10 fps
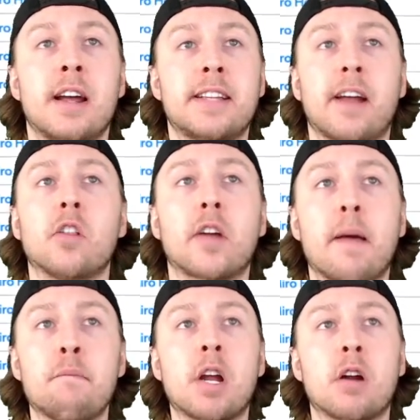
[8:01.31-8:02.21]
Take a look
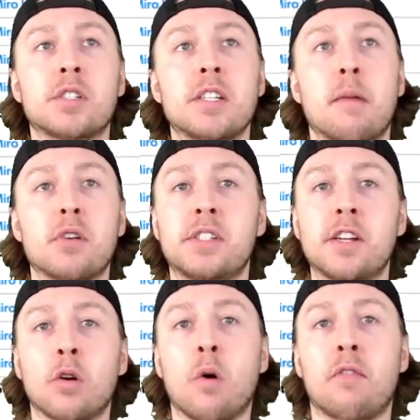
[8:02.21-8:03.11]
at Miro's numbers
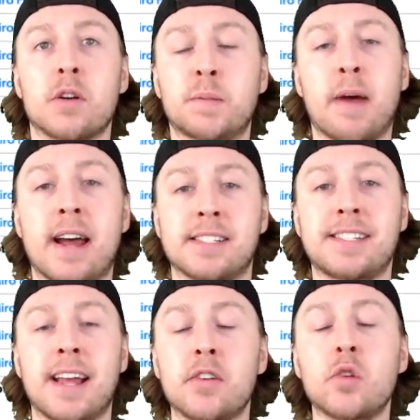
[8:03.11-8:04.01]
here over his
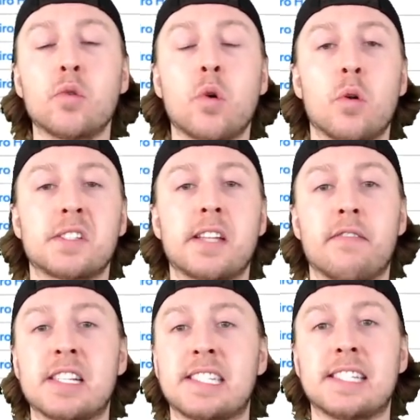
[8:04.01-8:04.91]
past 10 two goals,
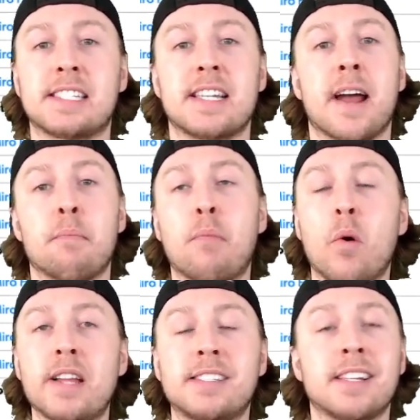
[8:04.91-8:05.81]
seven assists, nine
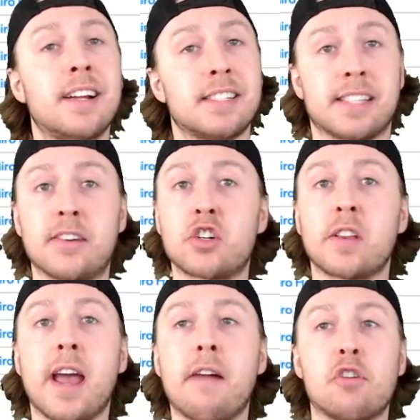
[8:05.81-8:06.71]
points,
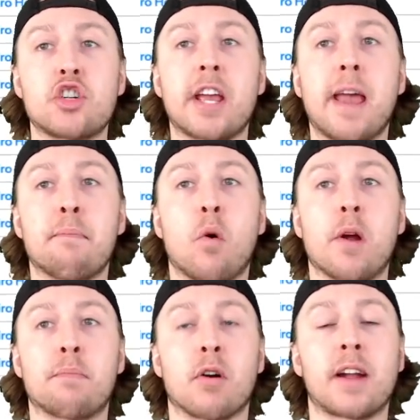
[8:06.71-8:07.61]
essentially averaging a
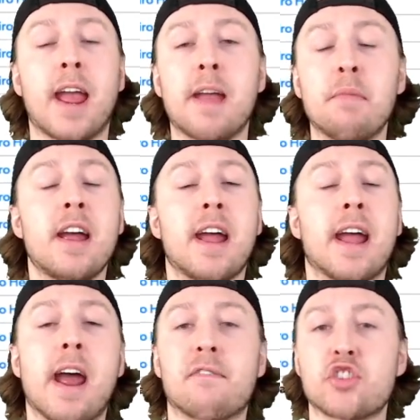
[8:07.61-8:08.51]
point per game
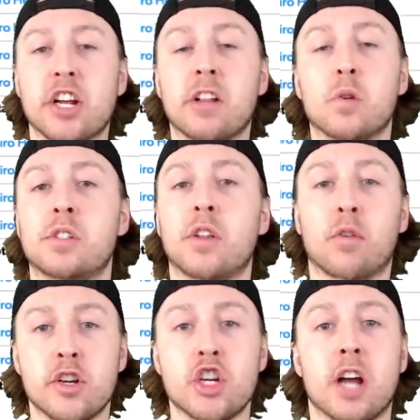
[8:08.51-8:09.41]
and averaging close to
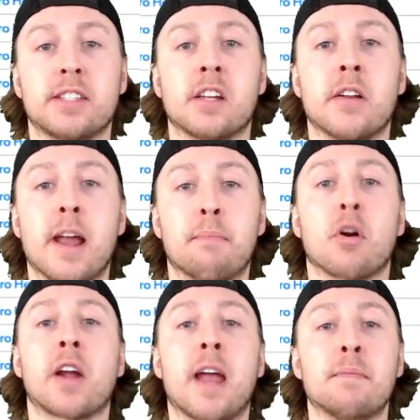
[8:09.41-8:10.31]
three shots on net
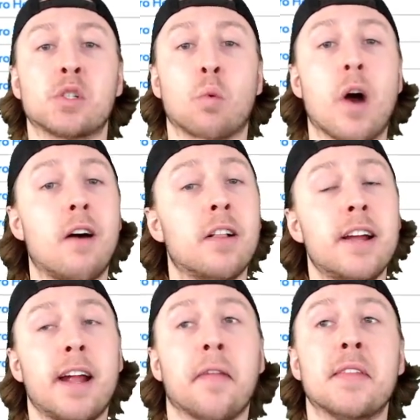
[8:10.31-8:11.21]
per game as well.
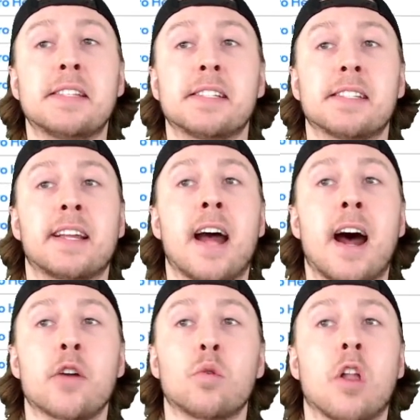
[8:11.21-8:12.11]
And this is a
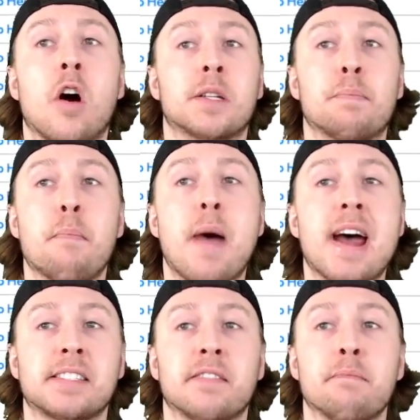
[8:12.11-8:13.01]
guy who logs
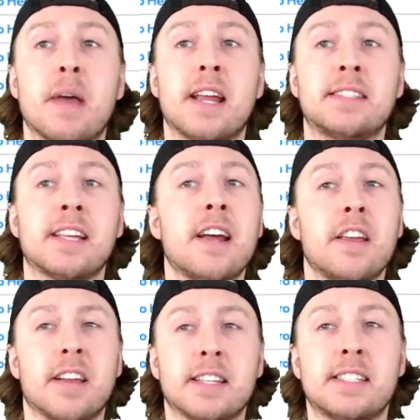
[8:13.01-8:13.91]
massive minutes minutes.
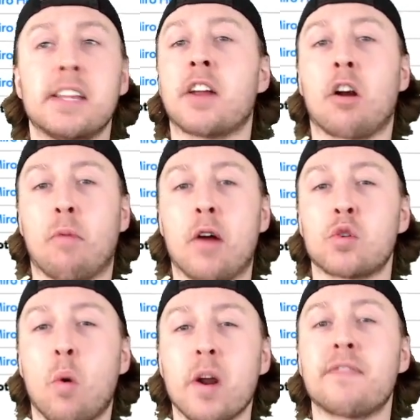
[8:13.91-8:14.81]
You can see they're
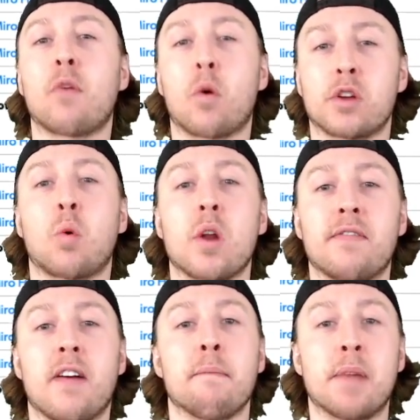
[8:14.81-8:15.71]
around 24 to
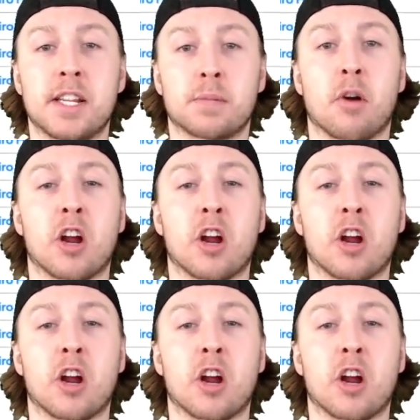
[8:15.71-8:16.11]
25 minutes per